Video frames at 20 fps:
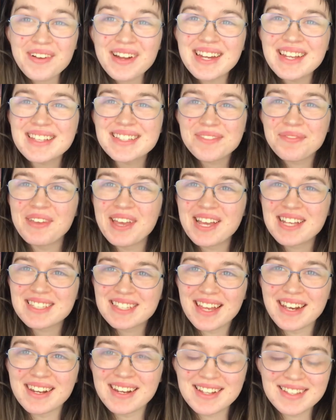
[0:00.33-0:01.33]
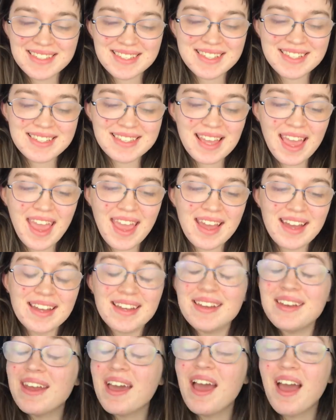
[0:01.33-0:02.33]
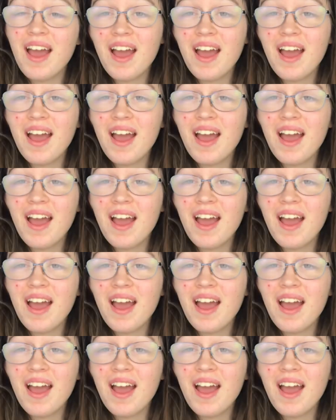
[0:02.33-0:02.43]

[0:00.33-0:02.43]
it's me, xCanadensis, and